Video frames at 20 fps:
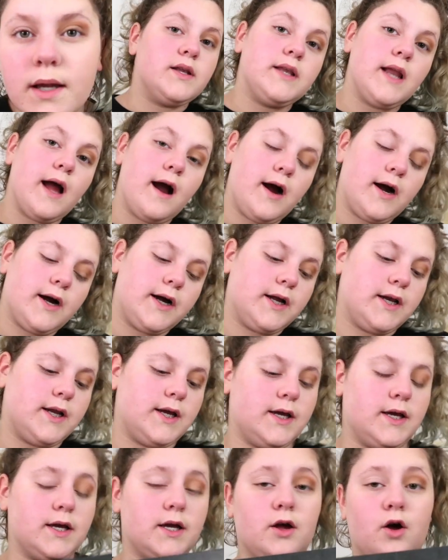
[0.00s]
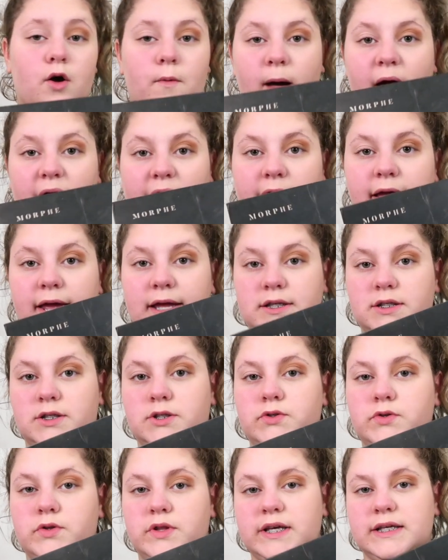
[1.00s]
Now I'm gonna go back
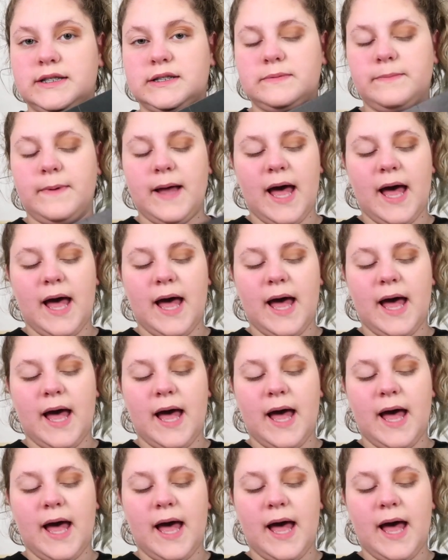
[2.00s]
into this